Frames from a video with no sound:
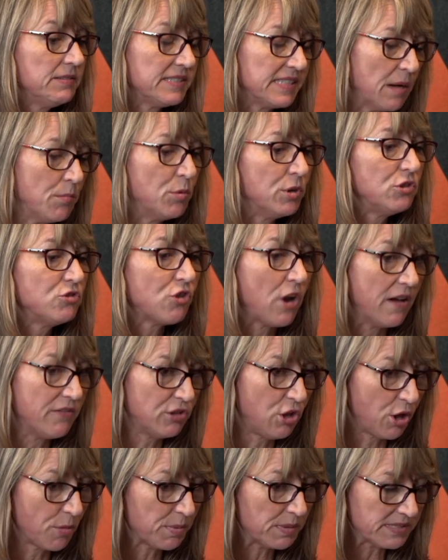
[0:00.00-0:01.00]
someone drive
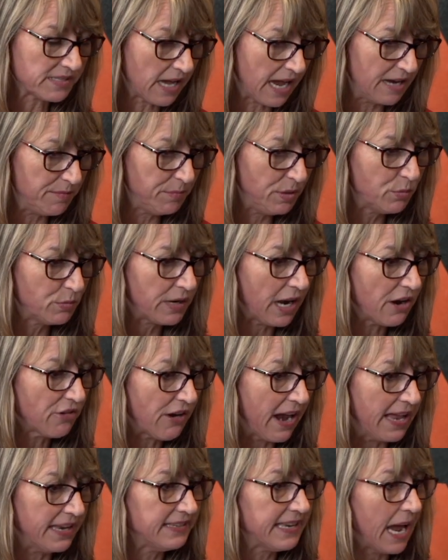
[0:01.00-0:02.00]
along beside me when I
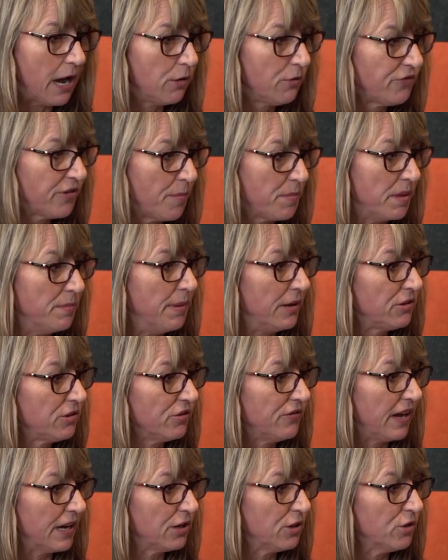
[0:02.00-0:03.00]
ran down from the Metro
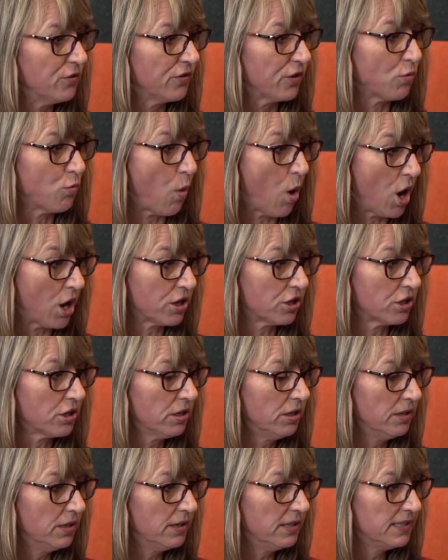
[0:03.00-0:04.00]
Vancouver water
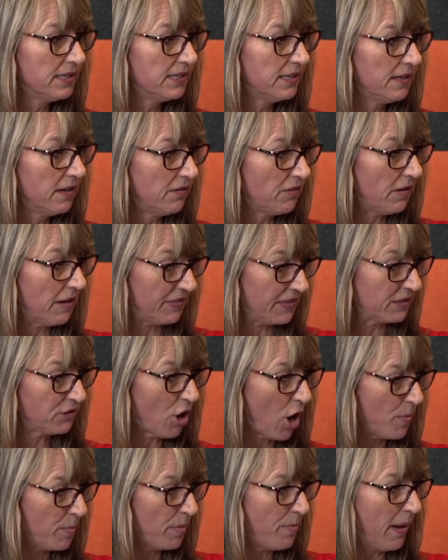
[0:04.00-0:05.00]
at the
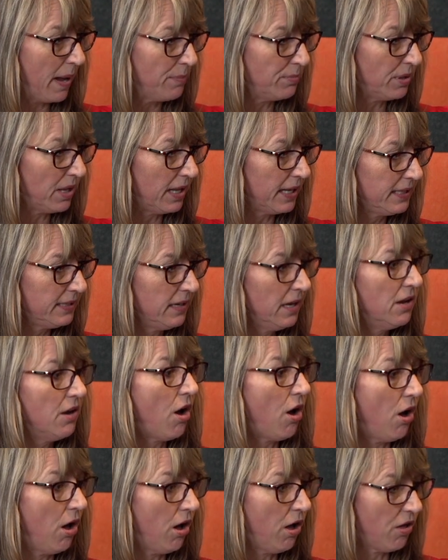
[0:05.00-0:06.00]
top of pipeline
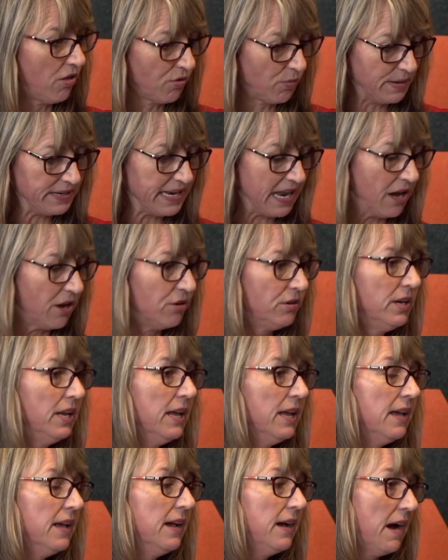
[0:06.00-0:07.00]
all the way down.
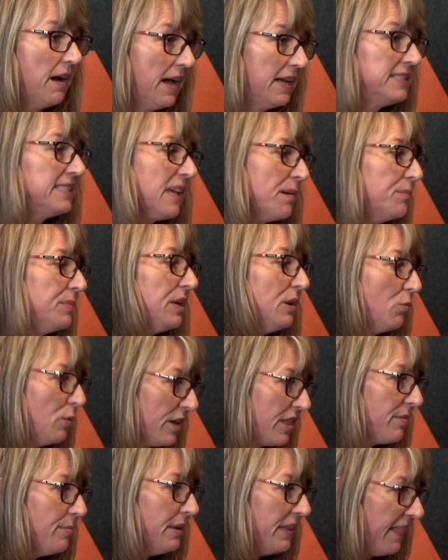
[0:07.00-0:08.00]
I had somebody
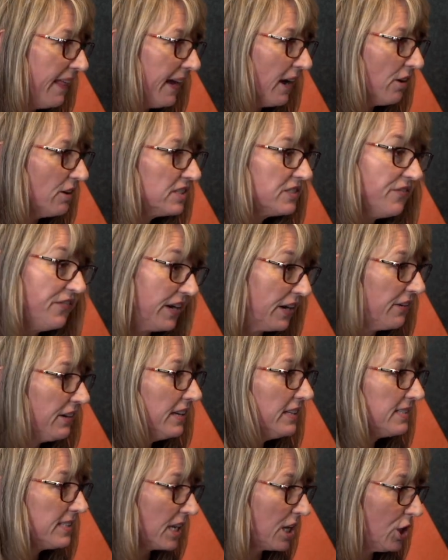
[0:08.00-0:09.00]
with me there. It's
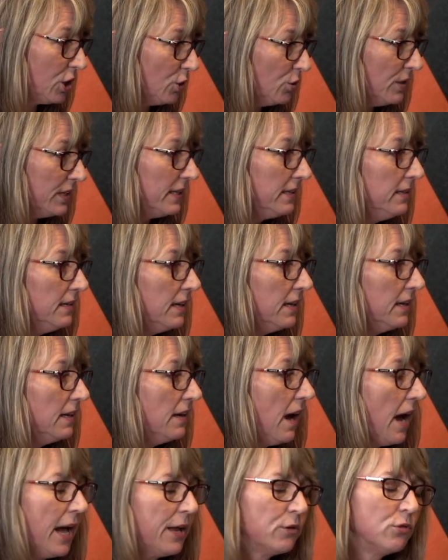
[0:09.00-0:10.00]
very secluded. Yeah.
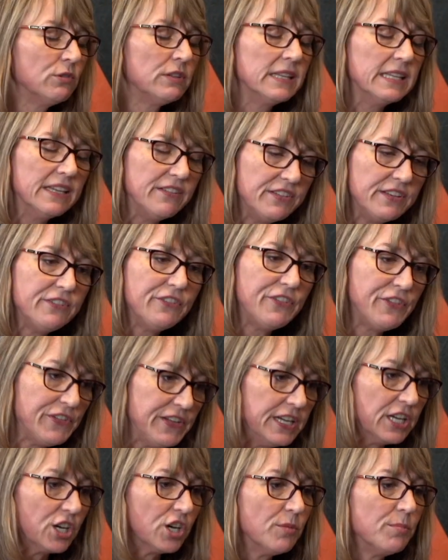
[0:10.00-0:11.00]
I don't live in
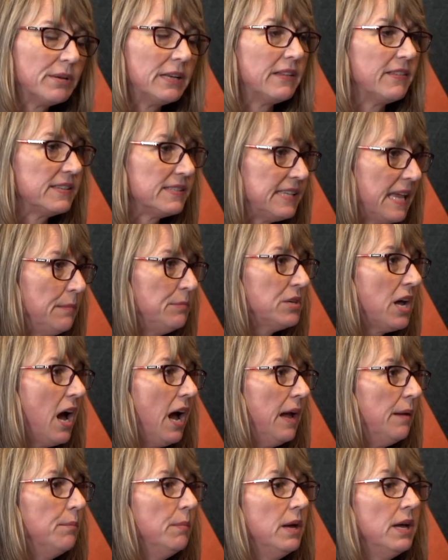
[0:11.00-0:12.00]
fear, but at the same
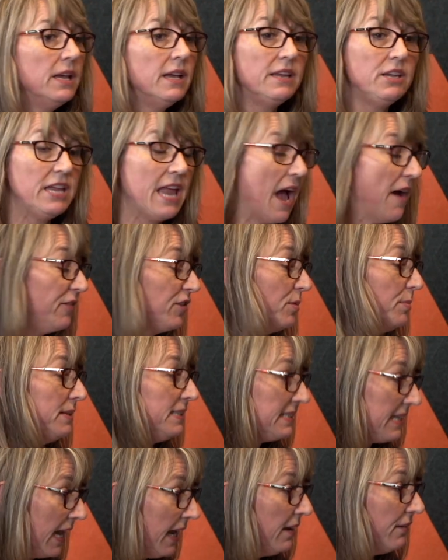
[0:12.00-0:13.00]
time, you have to be
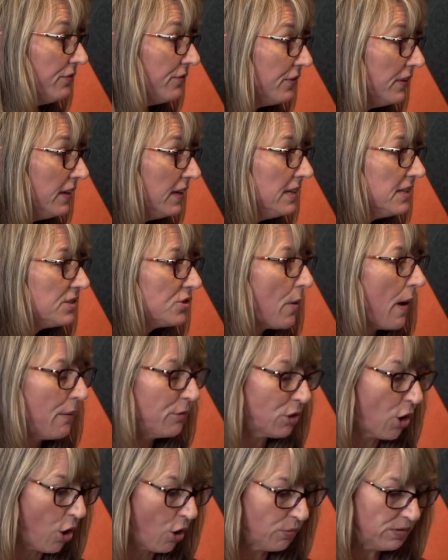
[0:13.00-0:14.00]
safe. So I
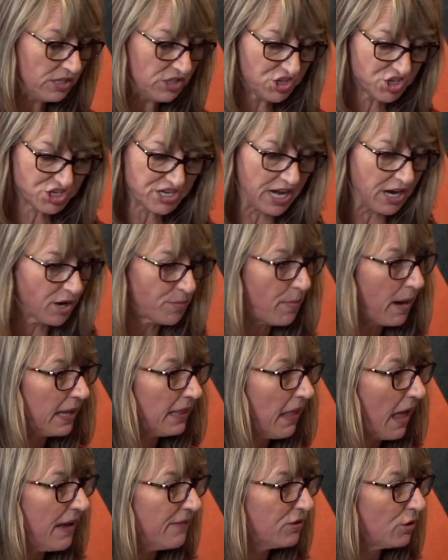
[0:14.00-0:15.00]
would always share my
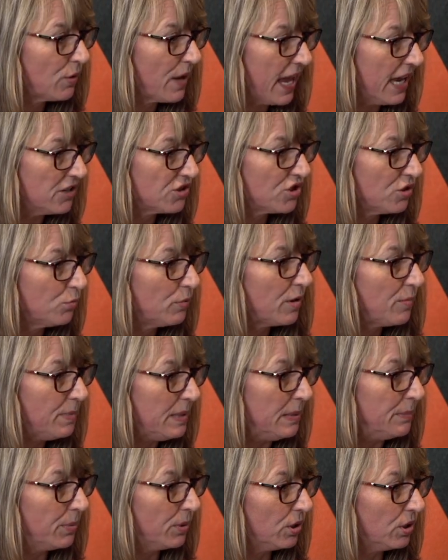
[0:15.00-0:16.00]
live location with
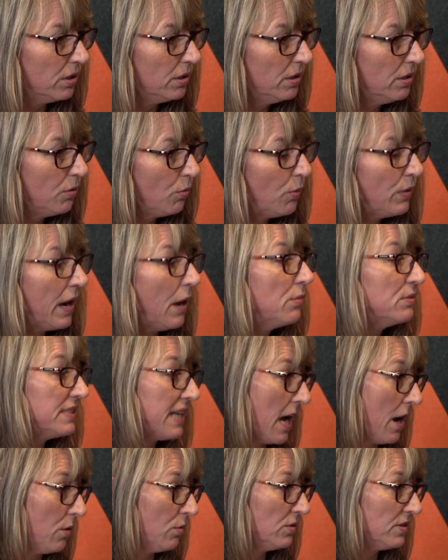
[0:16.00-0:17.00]
people when I was
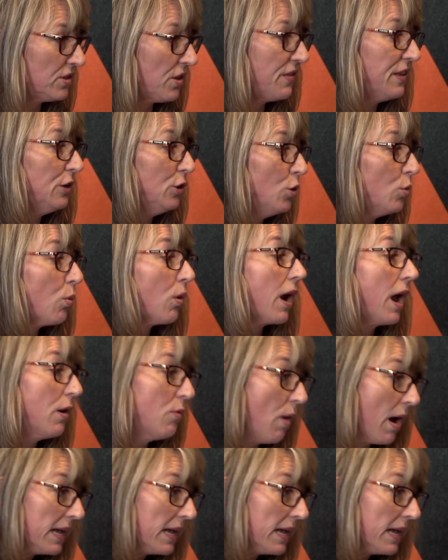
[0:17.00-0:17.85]
out, so they knew where I was.